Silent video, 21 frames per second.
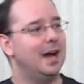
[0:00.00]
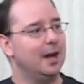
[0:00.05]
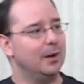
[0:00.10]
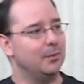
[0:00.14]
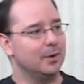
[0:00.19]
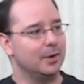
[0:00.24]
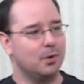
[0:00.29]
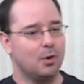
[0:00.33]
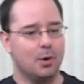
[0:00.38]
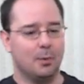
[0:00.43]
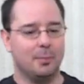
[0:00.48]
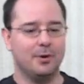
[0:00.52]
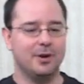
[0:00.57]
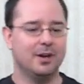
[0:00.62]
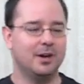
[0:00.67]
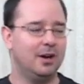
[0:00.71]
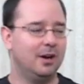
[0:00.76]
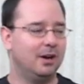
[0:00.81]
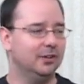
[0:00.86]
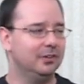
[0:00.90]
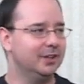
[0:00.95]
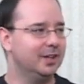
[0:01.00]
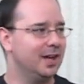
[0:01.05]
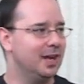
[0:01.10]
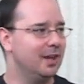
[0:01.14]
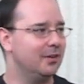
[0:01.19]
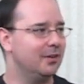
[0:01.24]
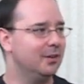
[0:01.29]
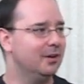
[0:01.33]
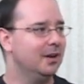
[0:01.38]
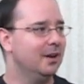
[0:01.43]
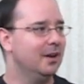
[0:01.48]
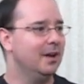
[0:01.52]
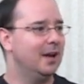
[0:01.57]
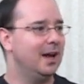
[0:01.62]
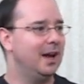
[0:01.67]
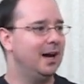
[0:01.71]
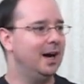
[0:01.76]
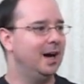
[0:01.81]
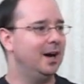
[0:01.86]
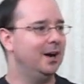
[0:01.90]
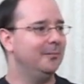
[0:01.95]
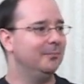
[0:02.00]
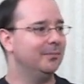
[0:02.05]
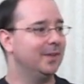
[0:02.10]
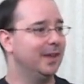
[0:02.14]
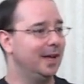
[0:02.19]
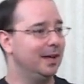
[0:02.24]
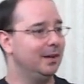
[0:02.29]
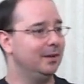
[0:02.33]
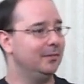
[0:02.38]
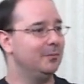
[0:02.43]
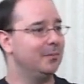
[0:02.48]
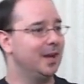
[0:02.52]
We incorporate it all together and